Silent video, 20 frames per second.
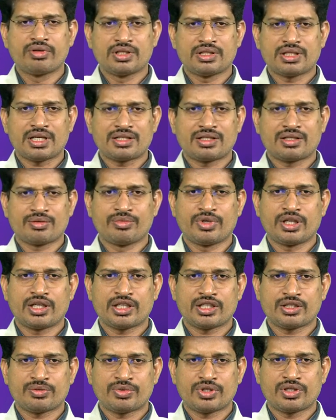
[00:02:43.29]
disaster
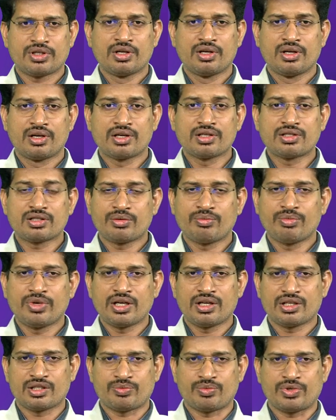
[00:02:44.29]
management, risk
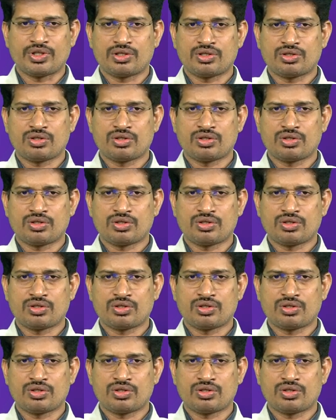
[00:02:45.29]
management.